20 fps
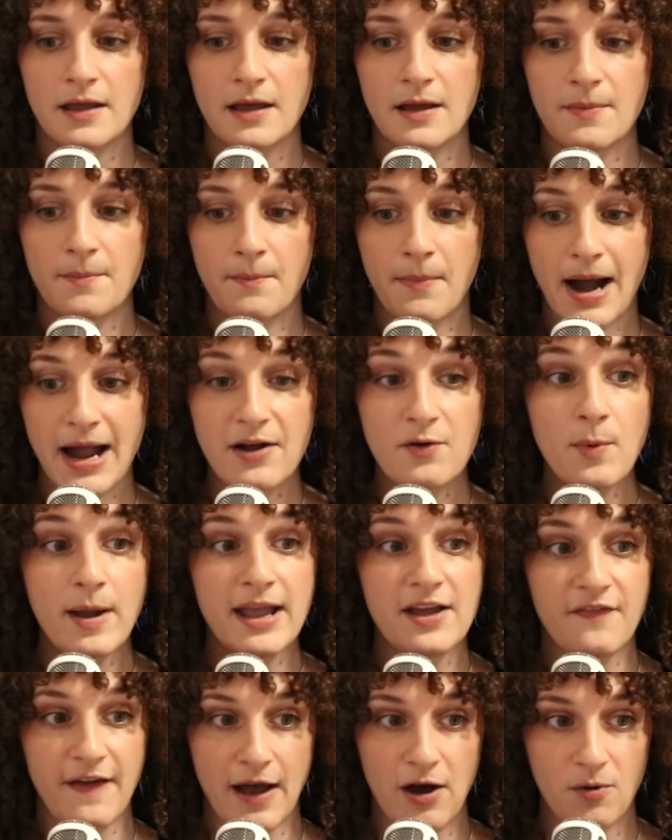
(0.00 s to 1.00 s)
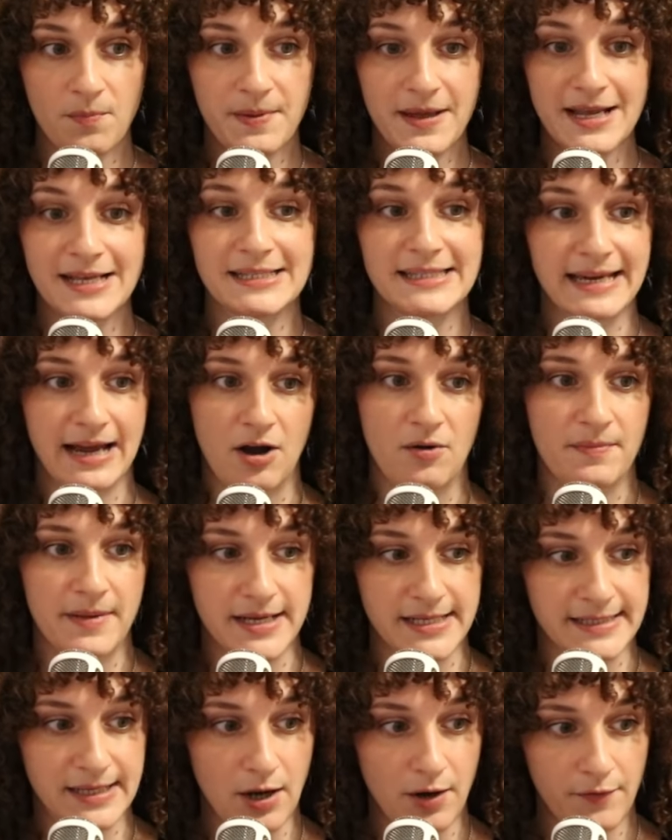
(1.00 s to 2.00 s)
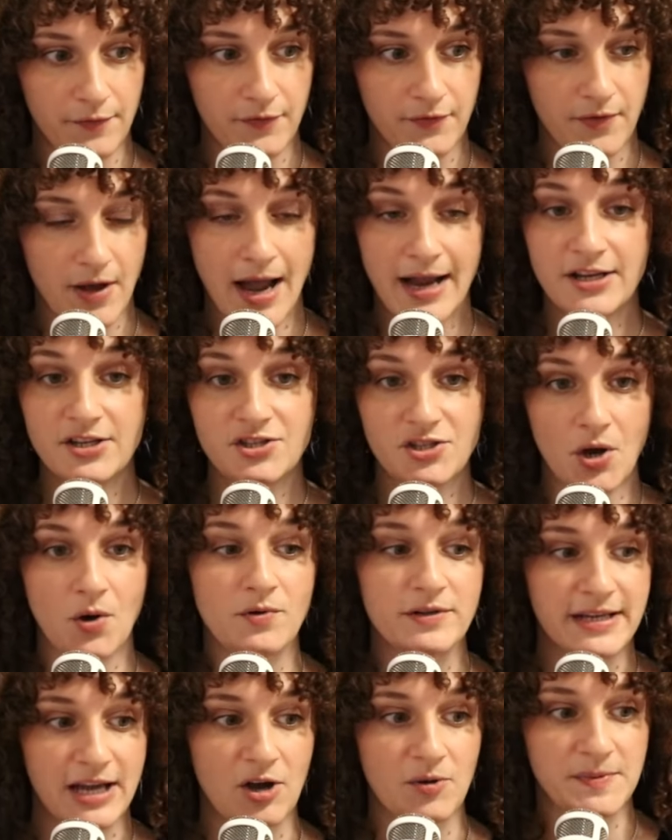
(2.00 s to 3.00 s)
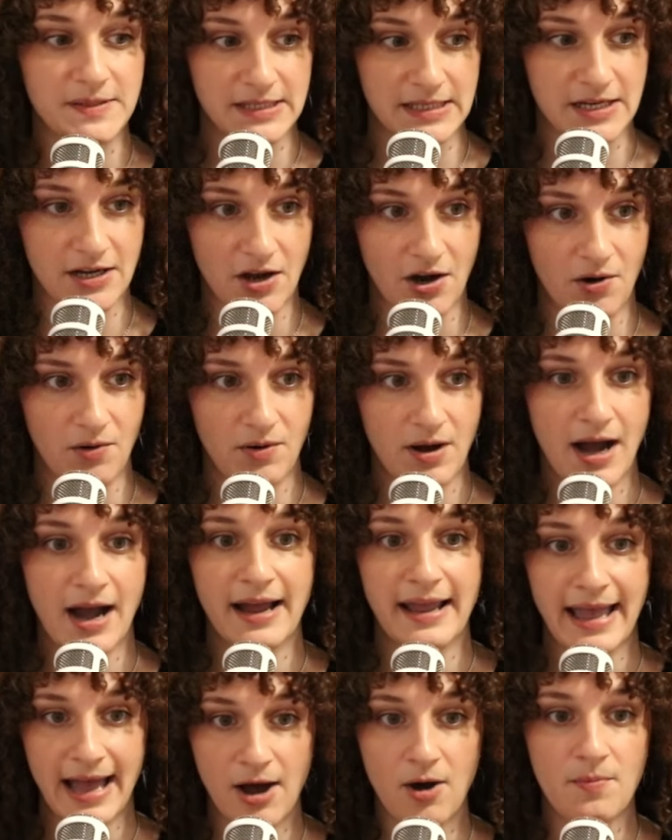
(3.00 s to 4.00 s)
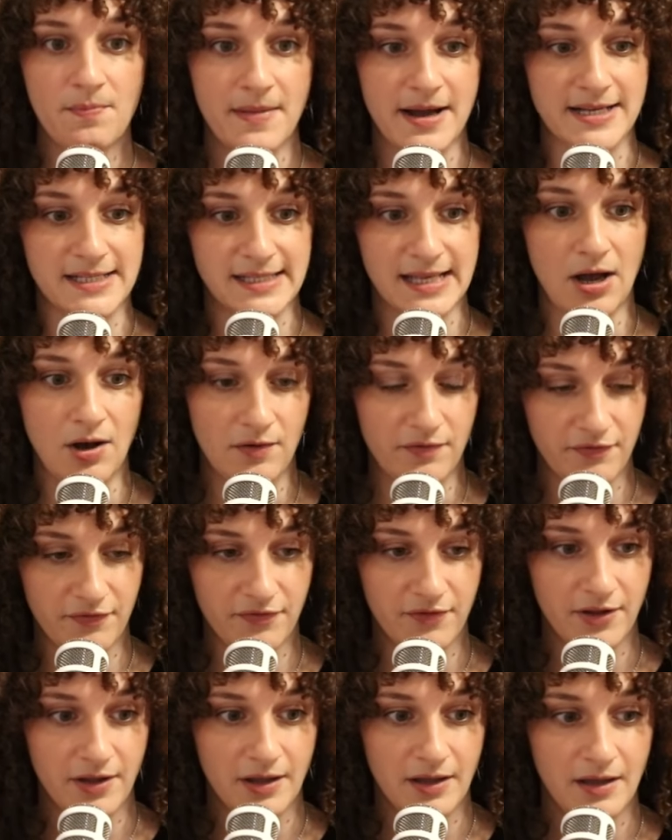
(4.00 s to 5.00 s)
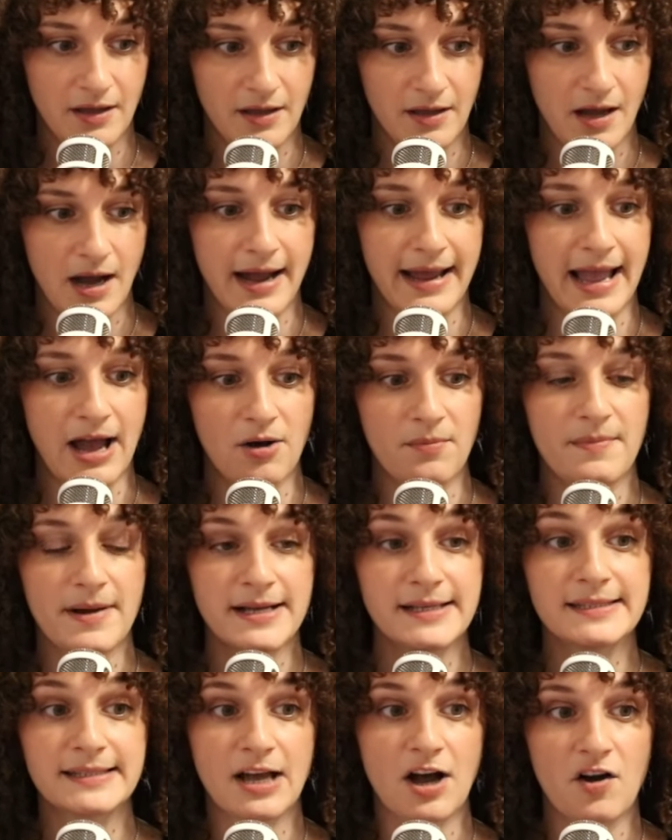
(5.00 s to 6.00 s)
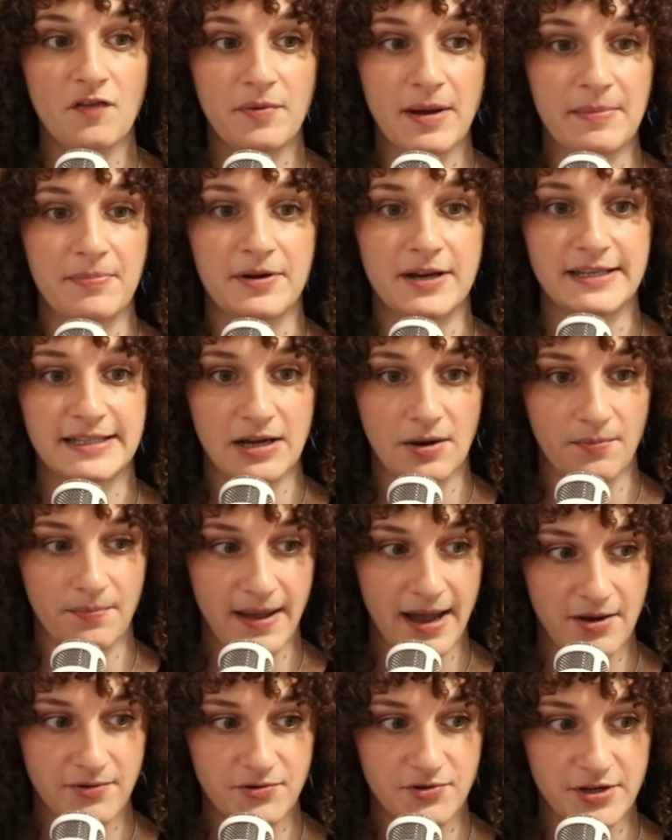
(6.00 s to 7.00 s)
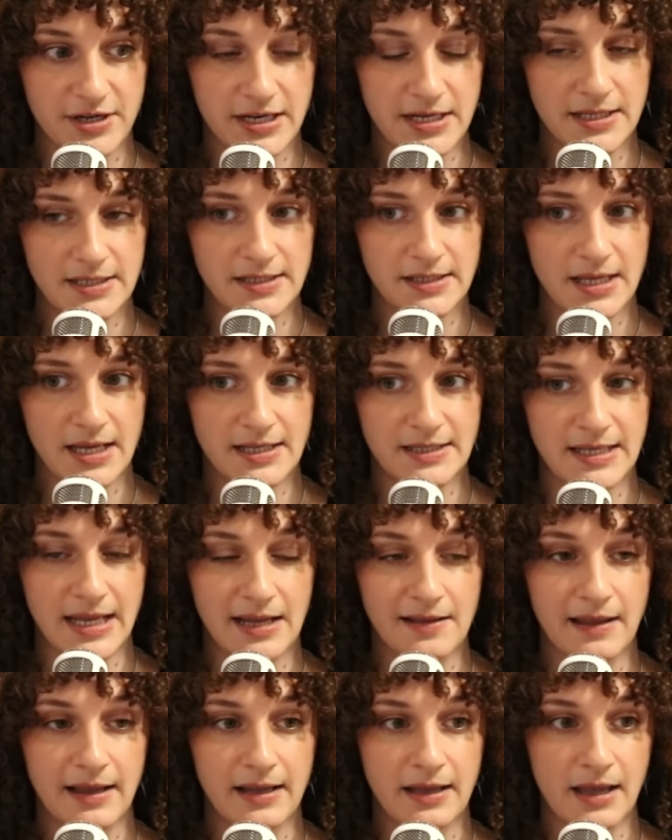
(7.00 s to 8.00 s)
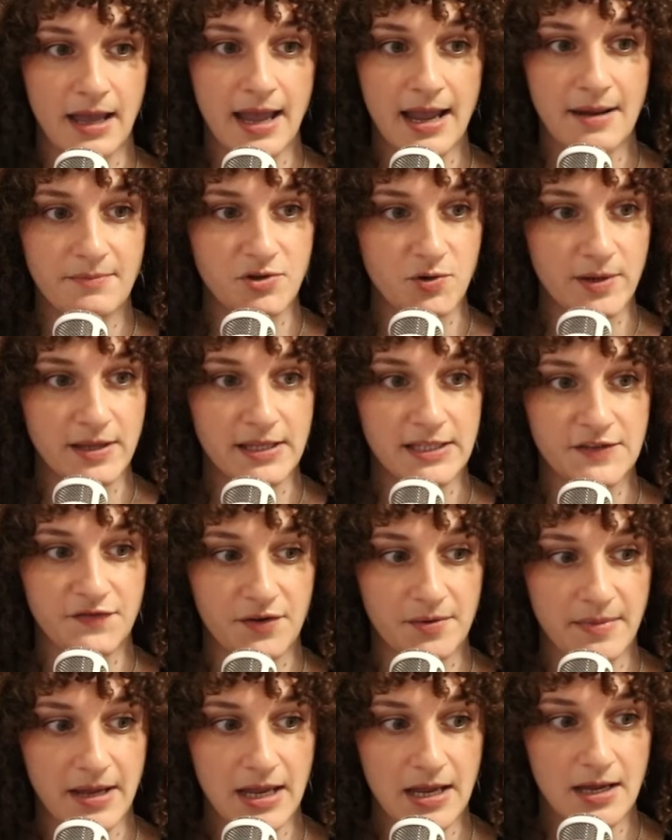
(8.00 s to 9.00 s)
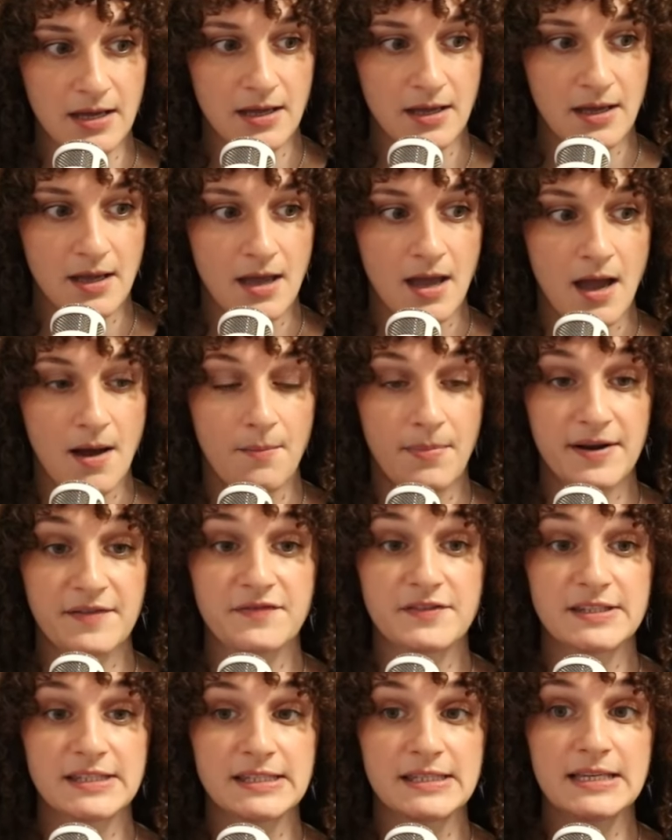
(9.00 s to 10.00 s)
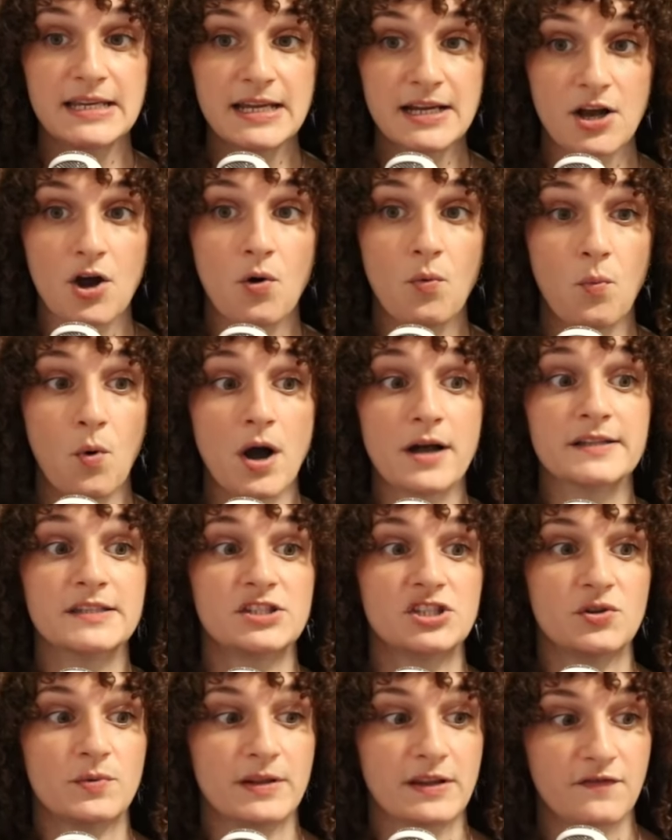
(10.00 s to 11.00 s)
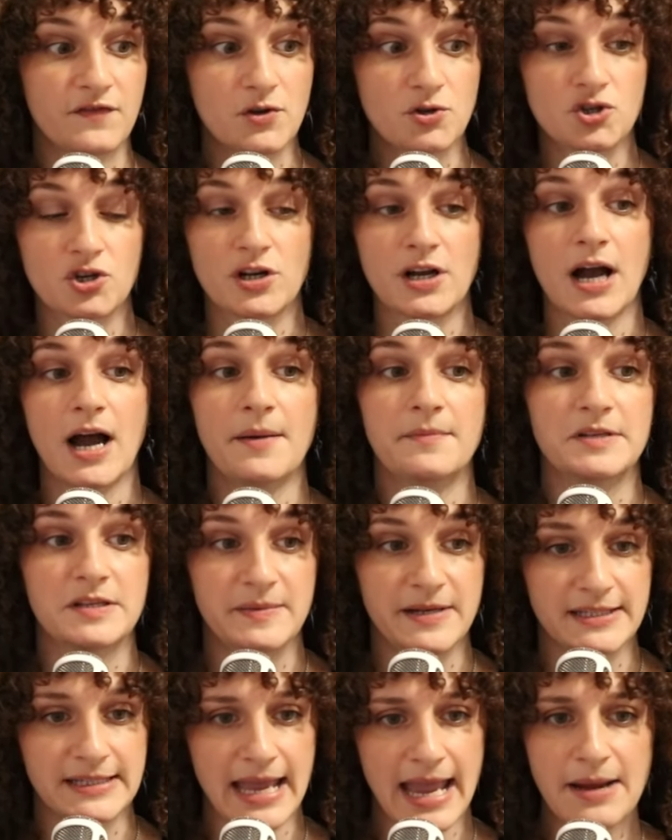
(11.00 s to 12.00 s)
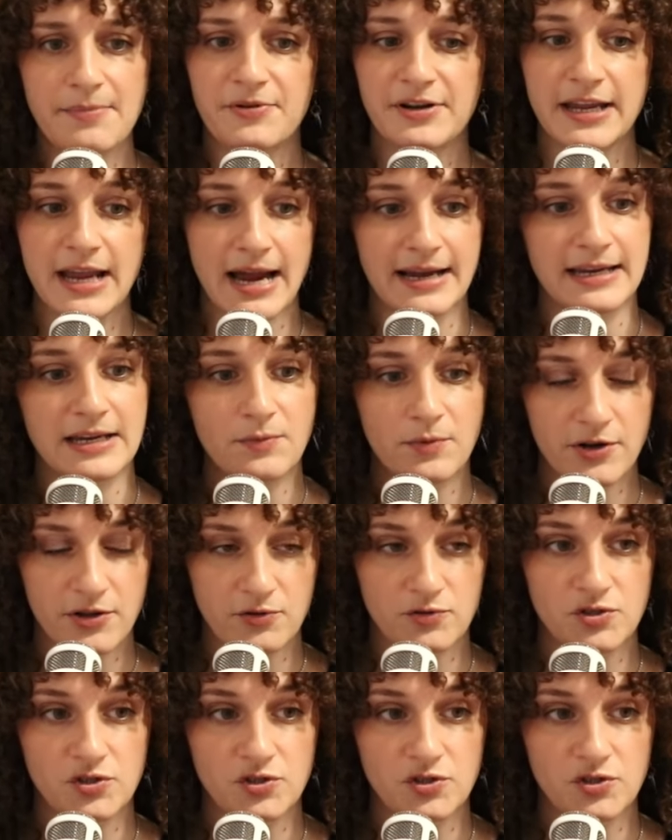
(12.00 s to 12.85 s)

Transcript: My way of helping is to help myself. I don't help Sneeko. I help myself. I help myself by putting down boundaries and saying like, hey, I'm doing this for me. But if Sneeko wants to in the future come to me and say, hey, Brittany, I need one of those